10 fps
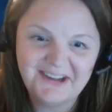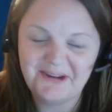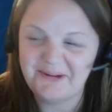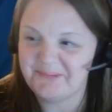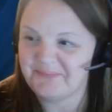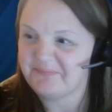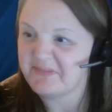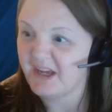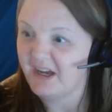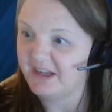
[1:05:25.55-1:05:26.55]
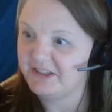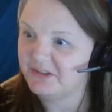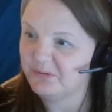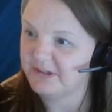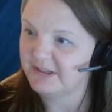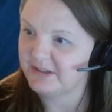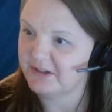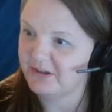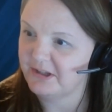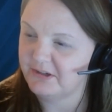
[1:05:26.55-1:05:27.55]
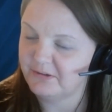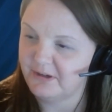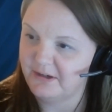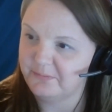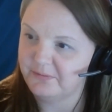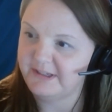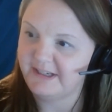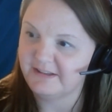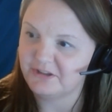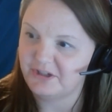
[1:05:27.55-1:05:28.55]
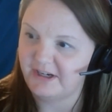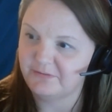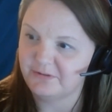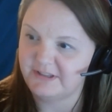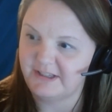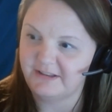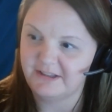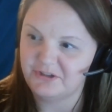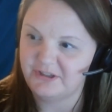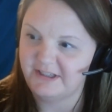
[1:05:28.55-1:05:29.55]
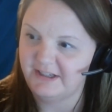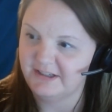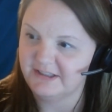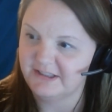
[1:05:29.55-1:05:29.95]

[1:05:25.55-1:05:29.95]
I did want to call out Brittany in the chat for saying that she